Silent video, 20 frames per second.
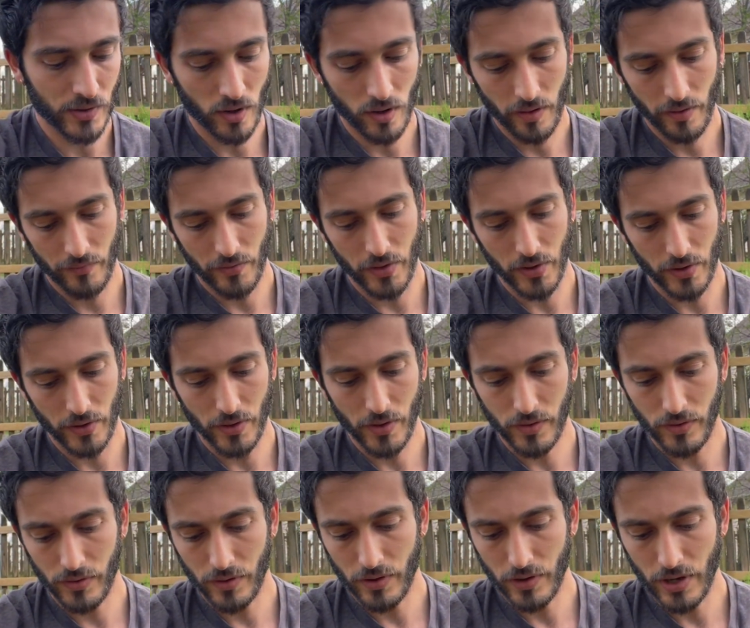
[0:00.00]
all of the
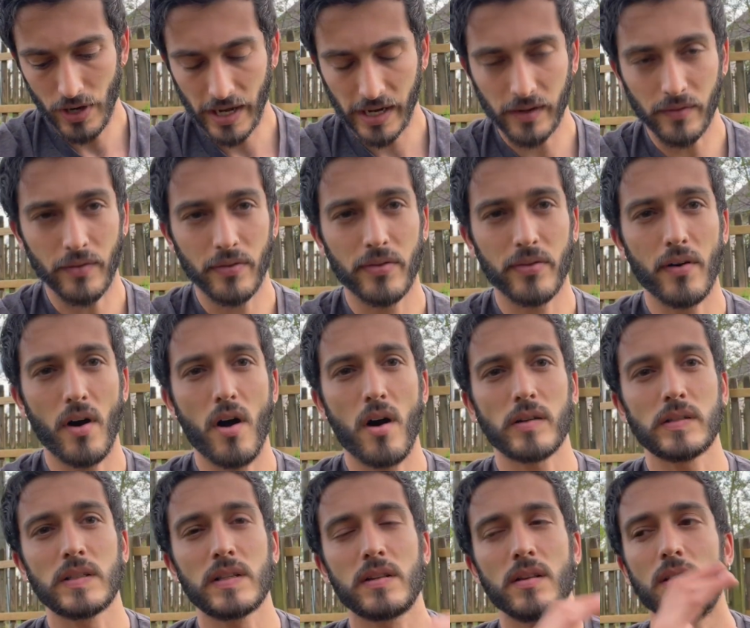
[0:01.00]
negative
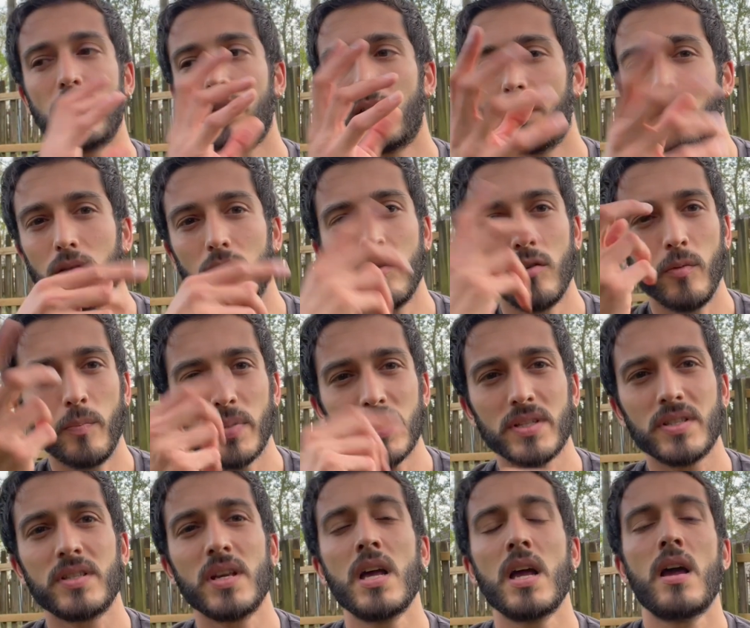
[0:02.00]
thoughts, the
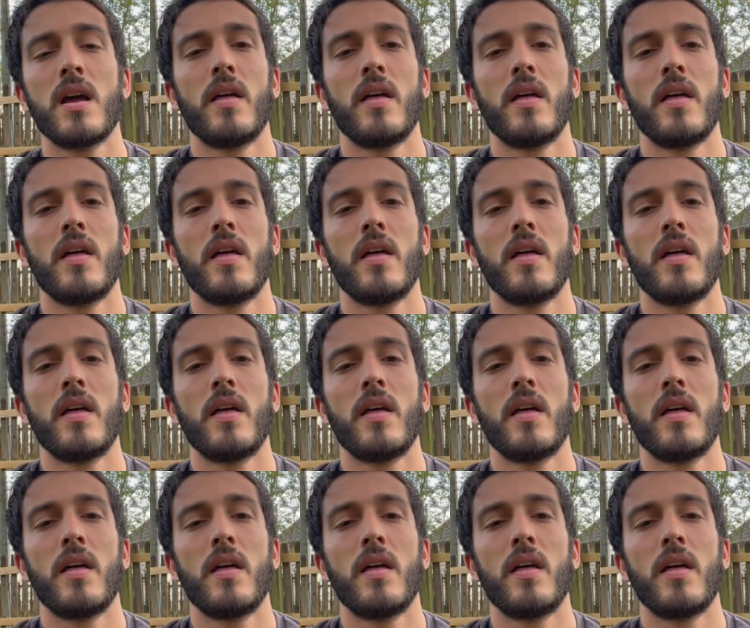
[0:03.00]
loops,